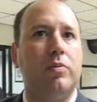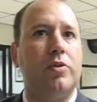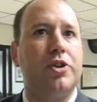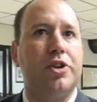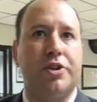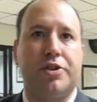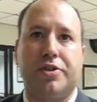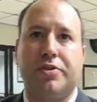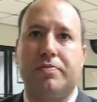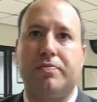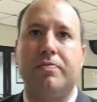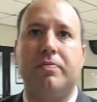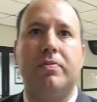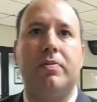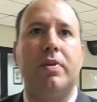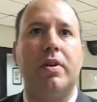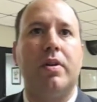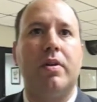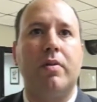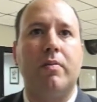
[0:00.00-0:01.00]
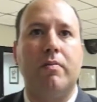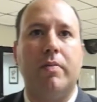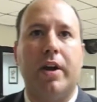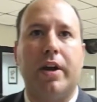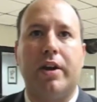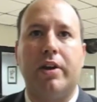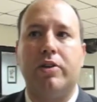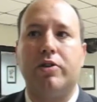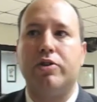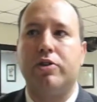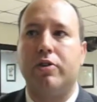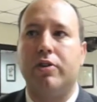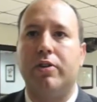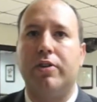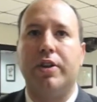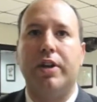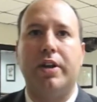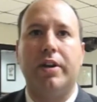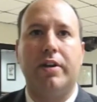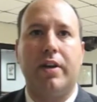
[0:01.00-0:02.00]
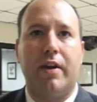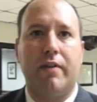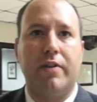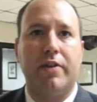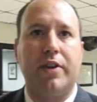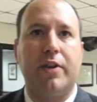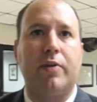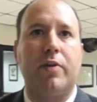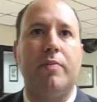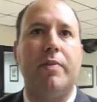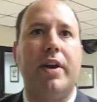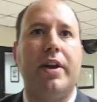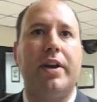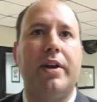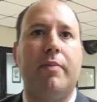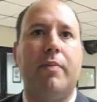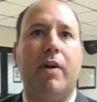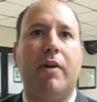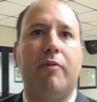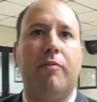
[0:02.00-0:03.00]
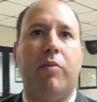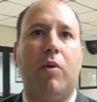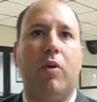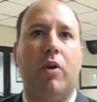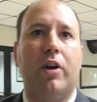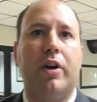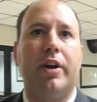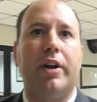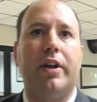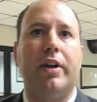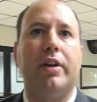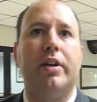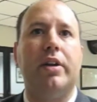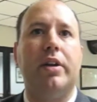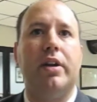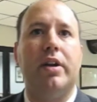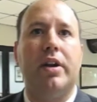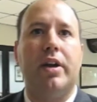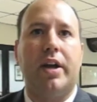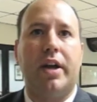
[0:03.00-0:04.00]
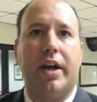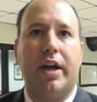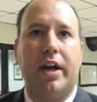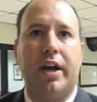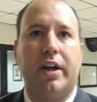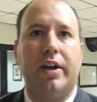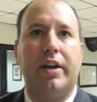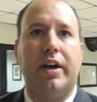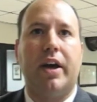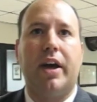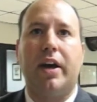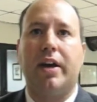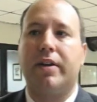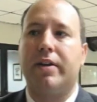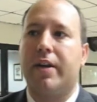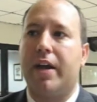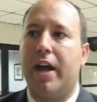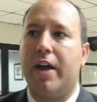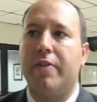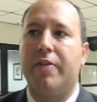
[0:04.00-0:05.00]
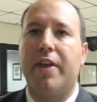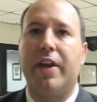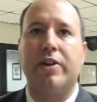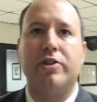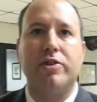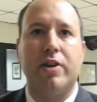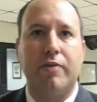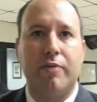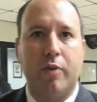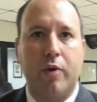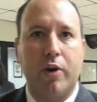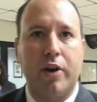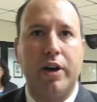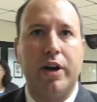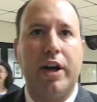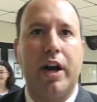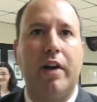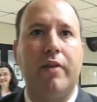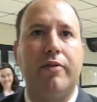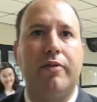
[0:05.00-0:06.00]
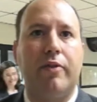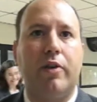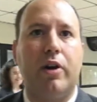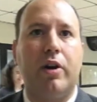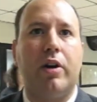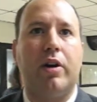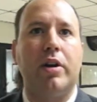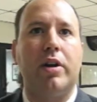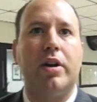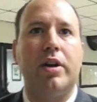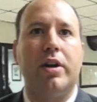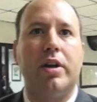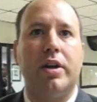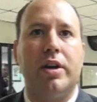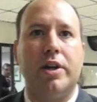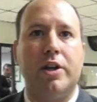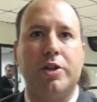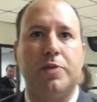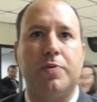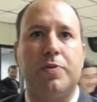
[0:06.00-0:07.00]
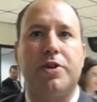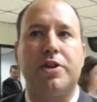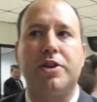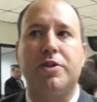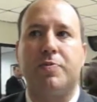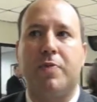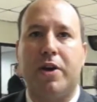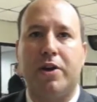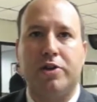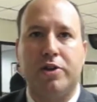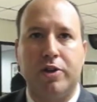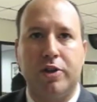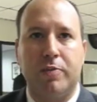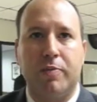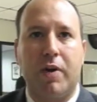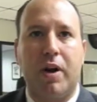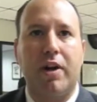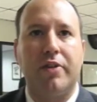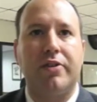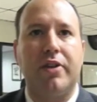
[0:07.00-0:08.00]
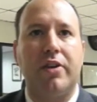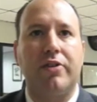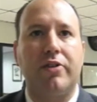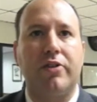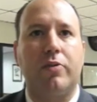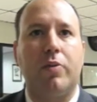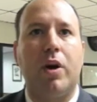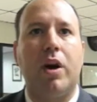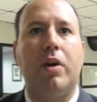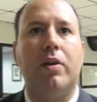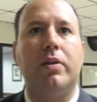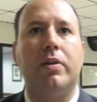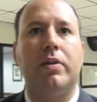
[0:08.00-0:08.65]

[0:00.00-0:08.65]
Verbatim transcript: just making sure that everything remained above board. And, and uh, I can't thank Jeff Roorda enough for his participation in the process as well.